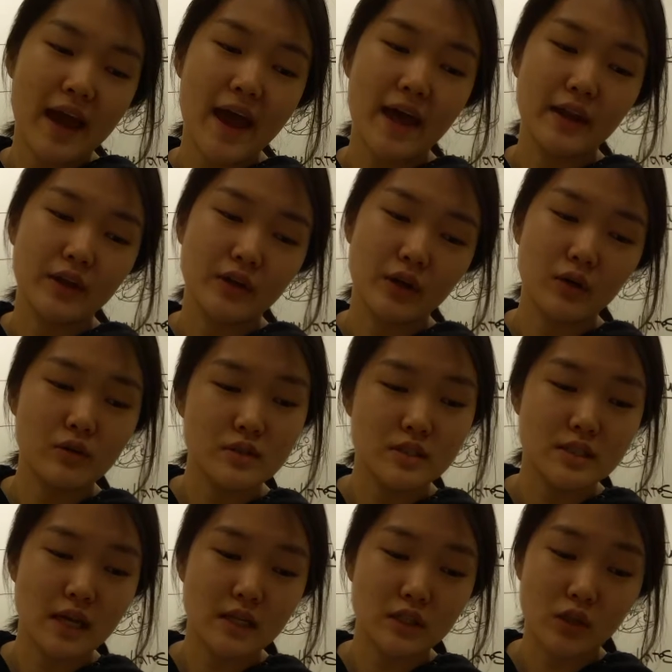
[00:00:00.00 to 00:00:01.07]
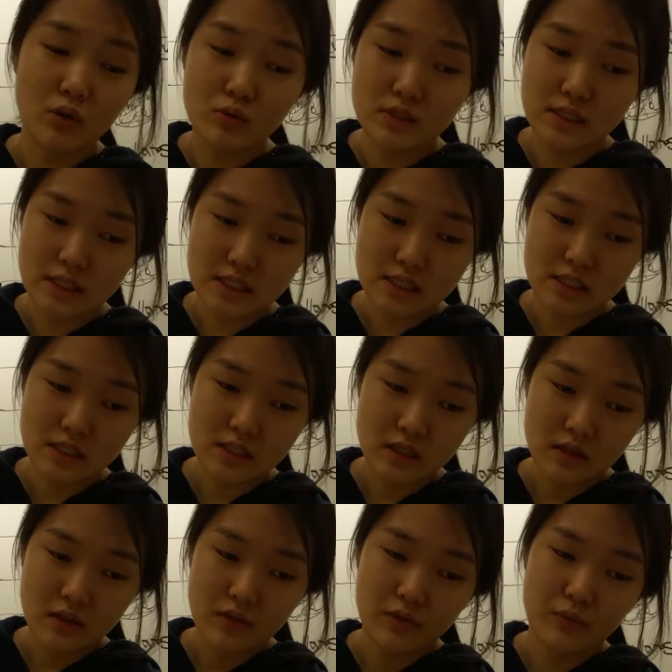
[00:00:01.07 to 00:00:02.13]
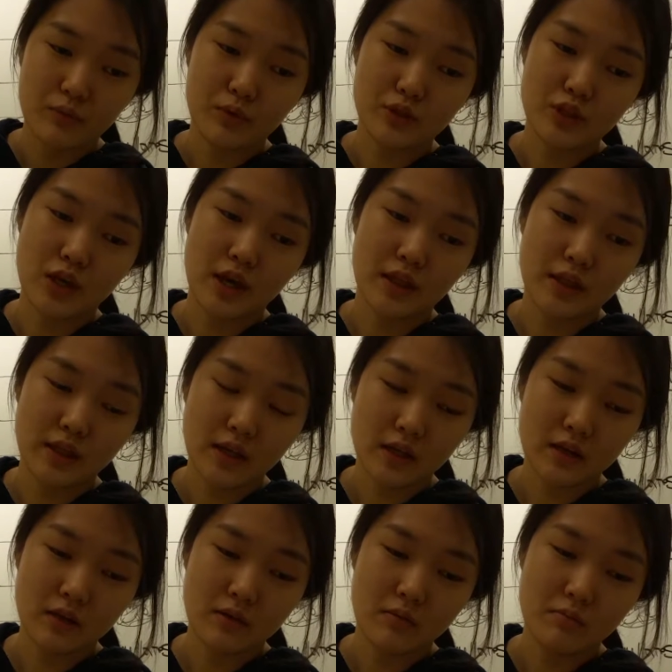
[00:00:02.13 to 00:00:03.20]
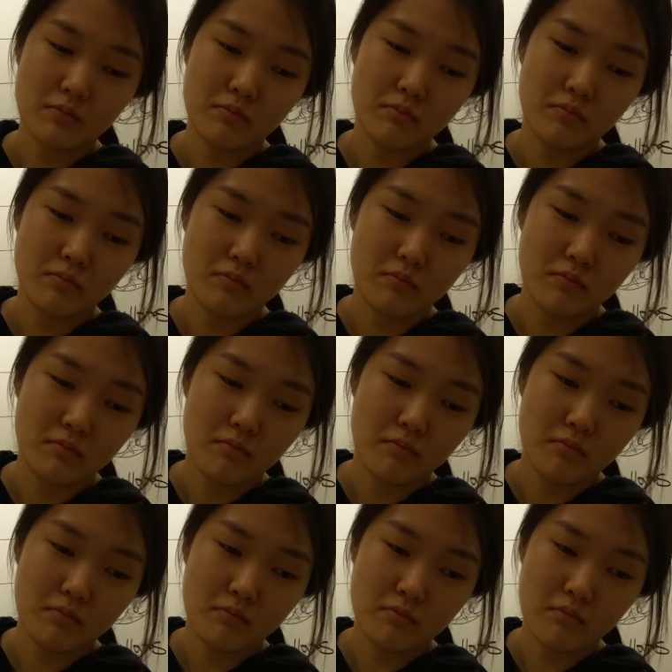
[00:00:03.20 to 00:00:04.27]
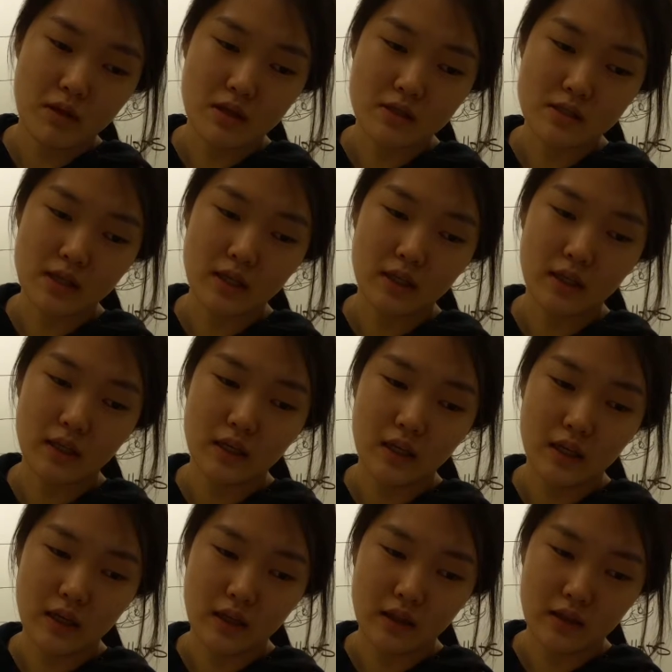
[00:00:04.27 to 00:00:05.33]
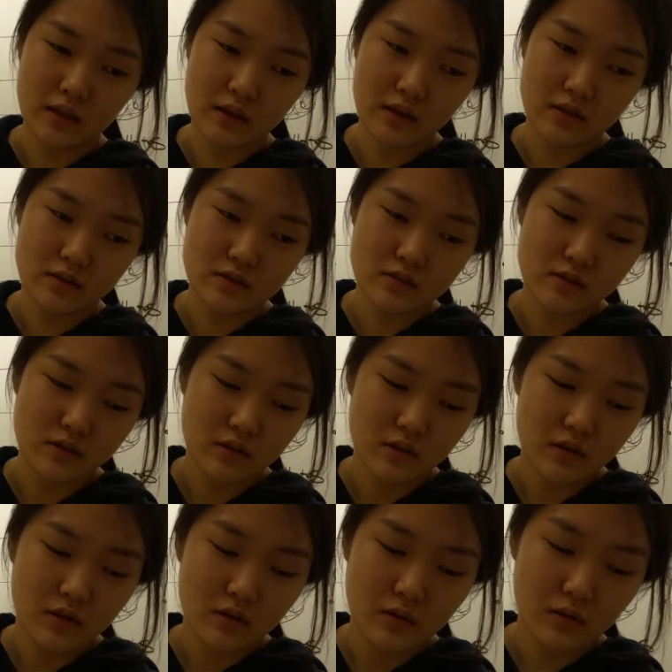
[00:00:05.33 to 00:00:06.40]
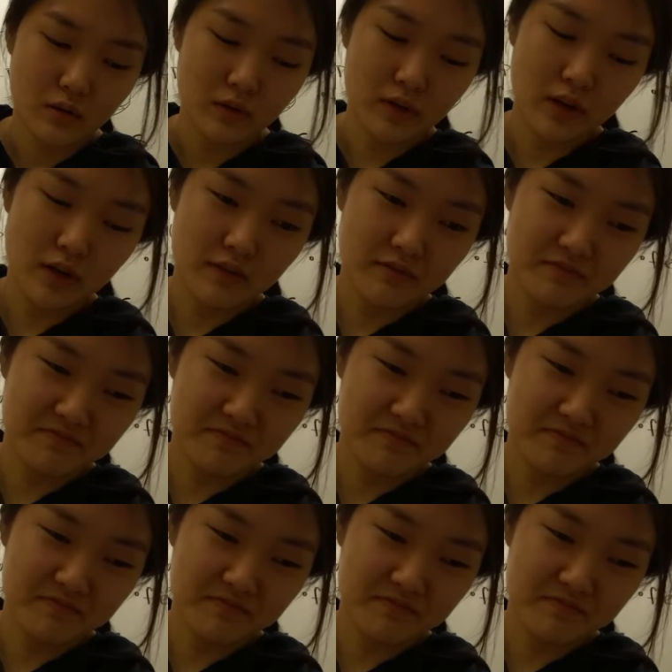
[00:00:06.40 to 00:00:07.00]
endocytosis, which I think means like eating things. Hold on.